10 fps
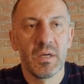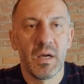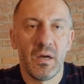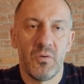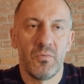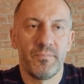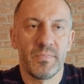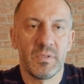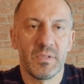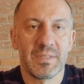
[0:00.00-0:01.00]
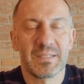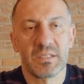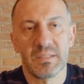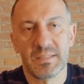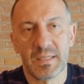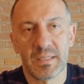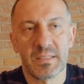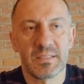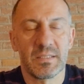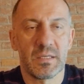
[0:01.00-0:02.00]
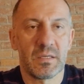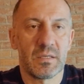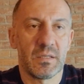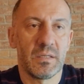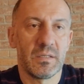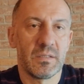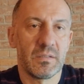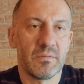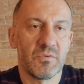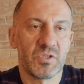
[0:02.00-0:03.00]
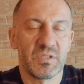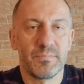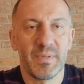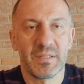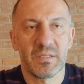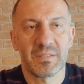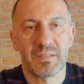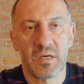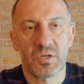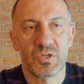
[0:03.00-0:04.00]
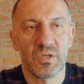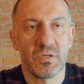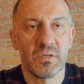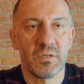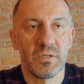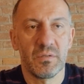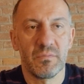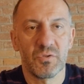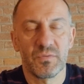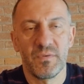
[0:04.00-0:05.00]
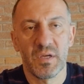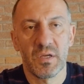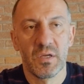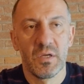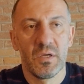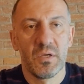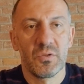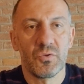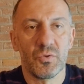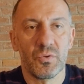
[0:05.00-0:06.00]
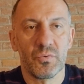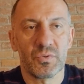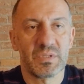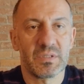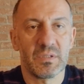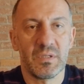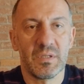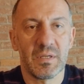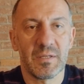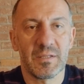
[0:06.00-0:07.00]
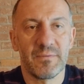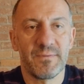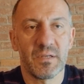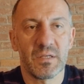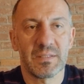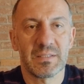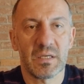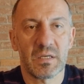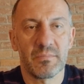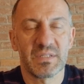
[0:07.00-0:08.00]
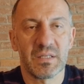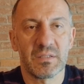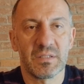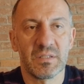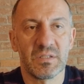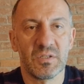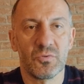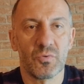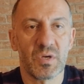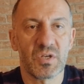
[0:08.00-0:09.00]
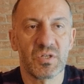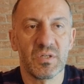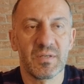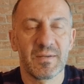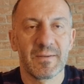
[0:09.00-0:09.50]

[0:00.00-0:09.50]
how risk is increasing, and what is beta structure and what way to use in different circumstances situation.